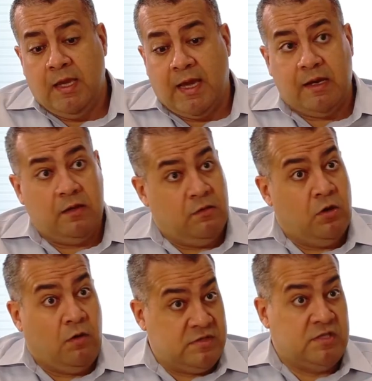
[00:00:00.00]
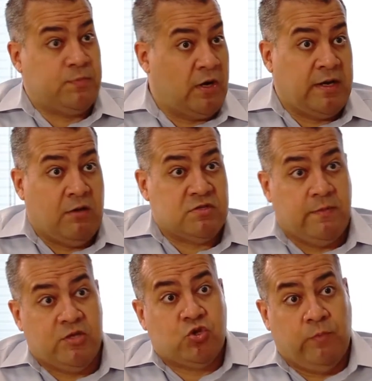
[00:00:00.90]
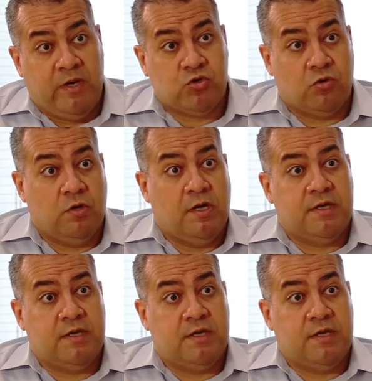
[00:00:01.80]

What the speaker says: And obviously Spark now is a major